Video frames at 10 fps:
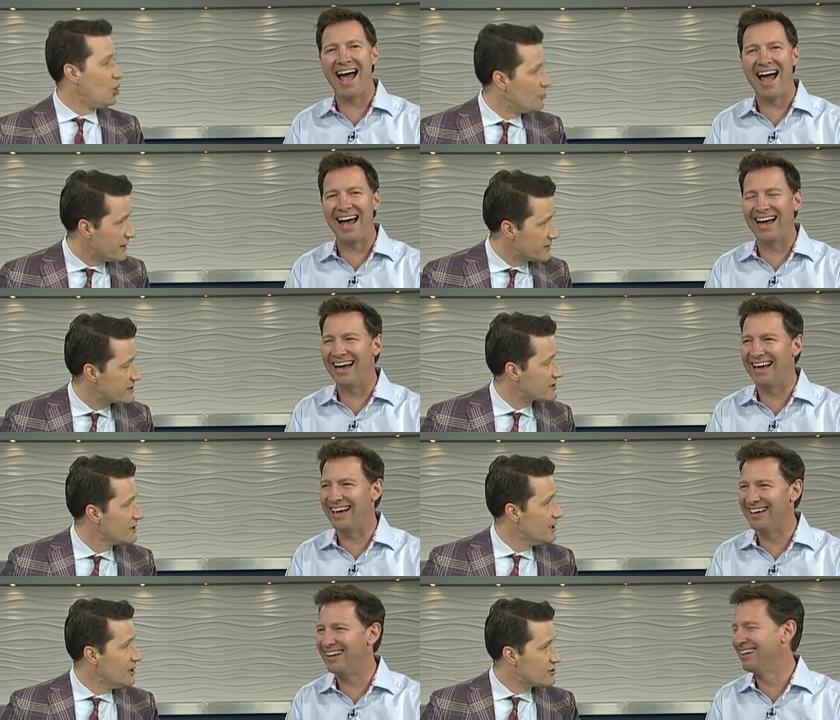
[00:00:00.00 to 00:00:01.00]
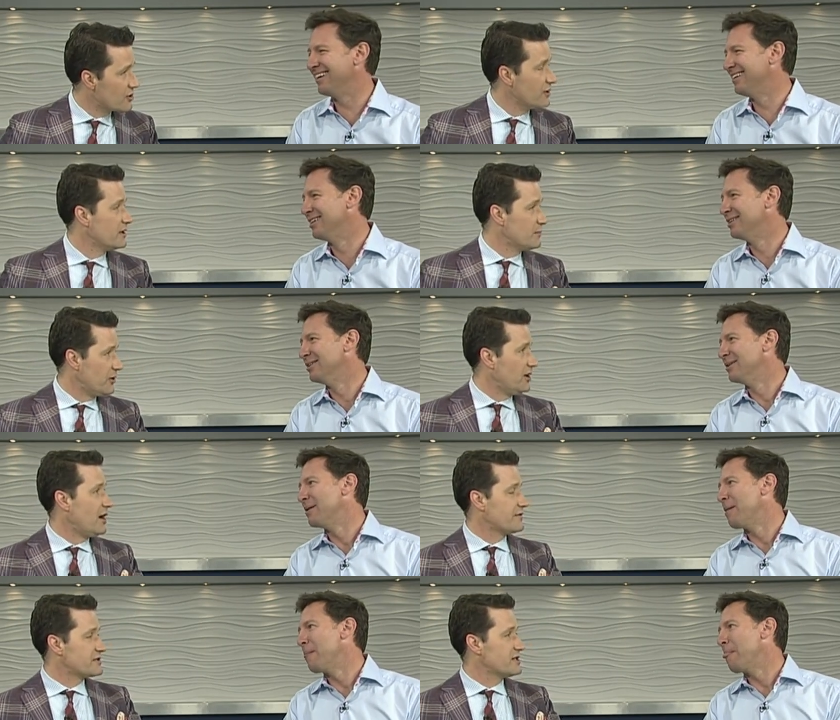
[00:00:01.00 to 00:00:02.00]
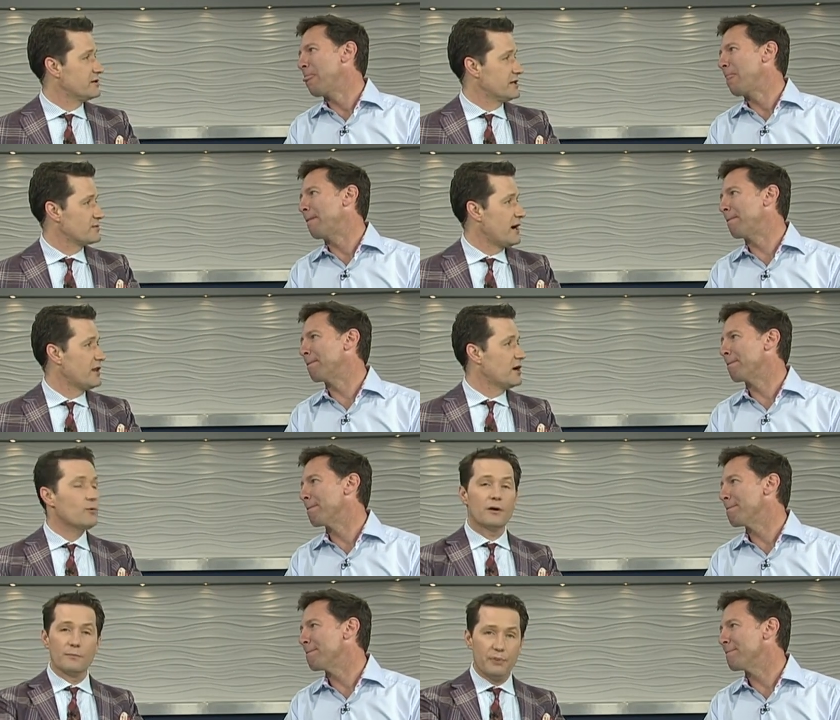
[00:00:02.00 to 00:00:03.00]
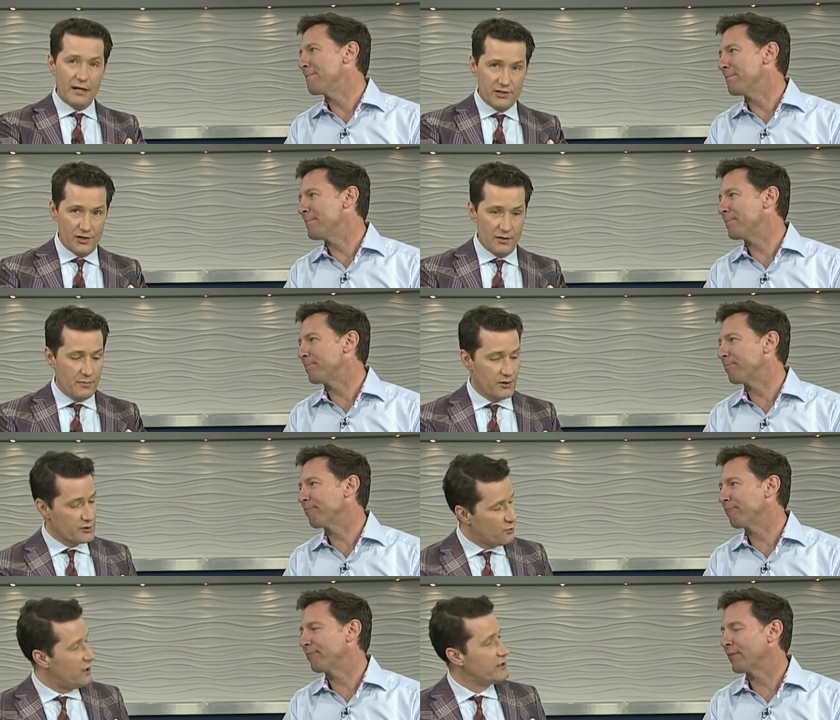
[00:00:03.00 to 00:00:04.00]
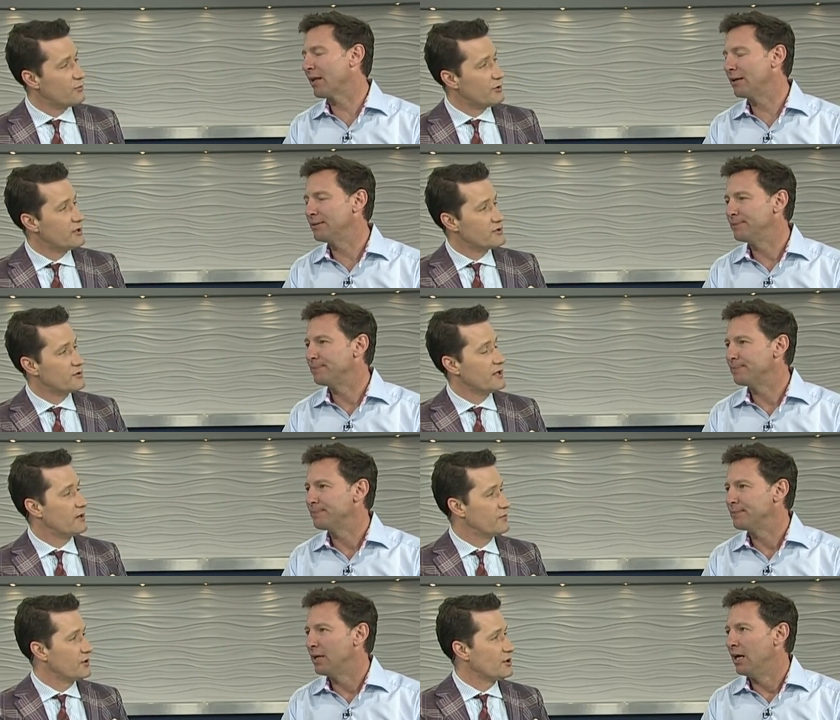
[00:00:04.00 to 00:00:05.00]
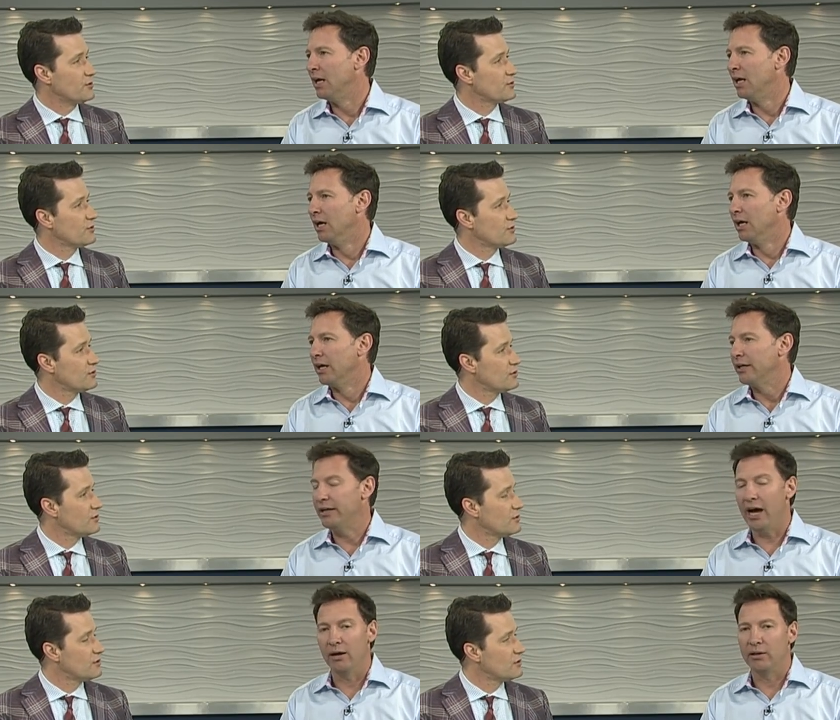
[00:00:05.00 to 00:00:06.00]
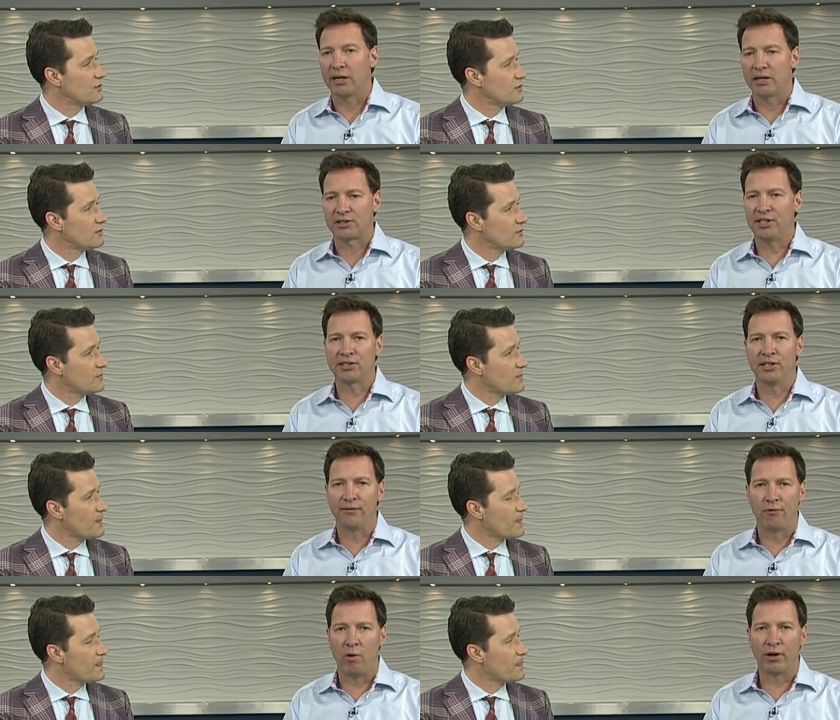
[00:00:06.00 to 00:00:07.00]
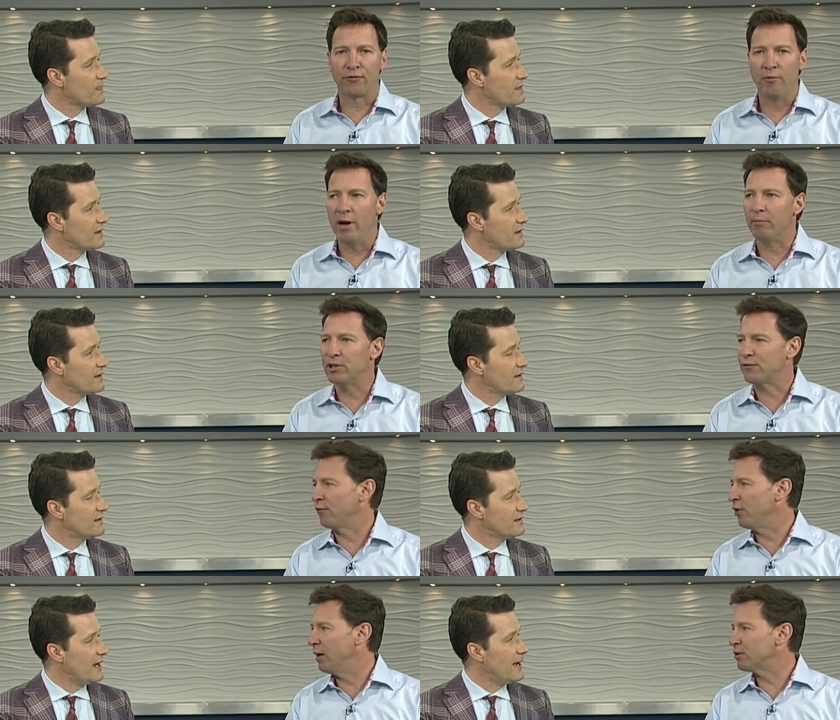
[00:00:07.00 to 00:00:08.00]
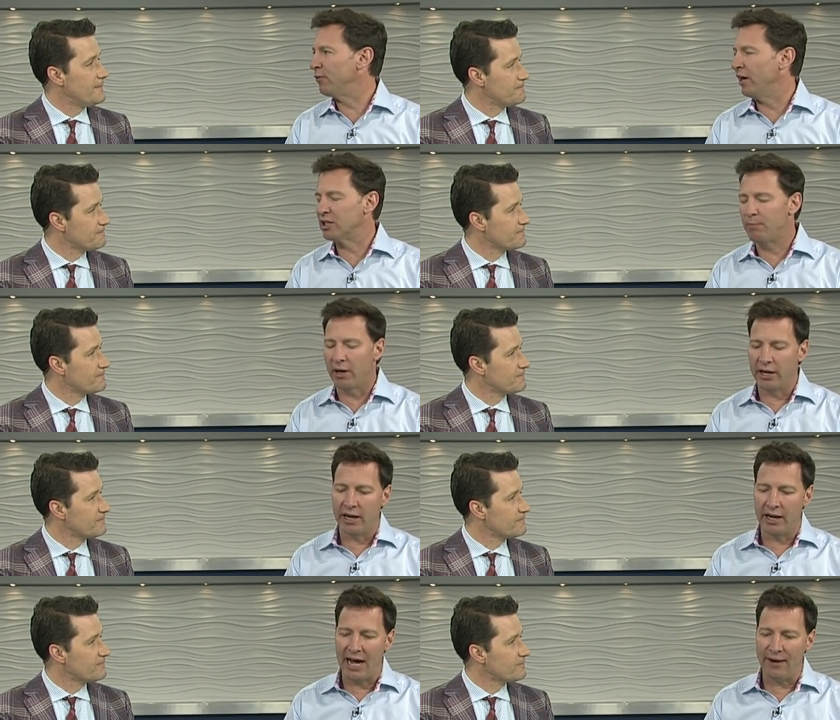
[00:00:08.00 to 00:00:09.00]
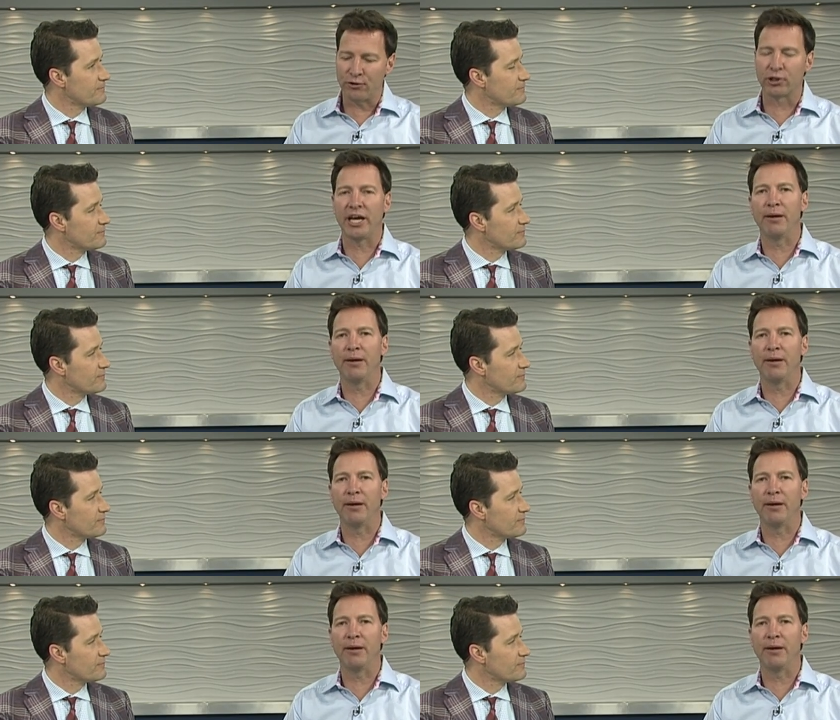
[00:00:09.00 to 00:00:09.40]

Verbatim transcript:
Speaker 1: moments during the playoff series, right? Mm. And hmm. there were a bunch
Speaker 2: of them, but there's one that really stood out for you. Yeah, like a season of wonderful memories for Flames yeah. fans. But uh, after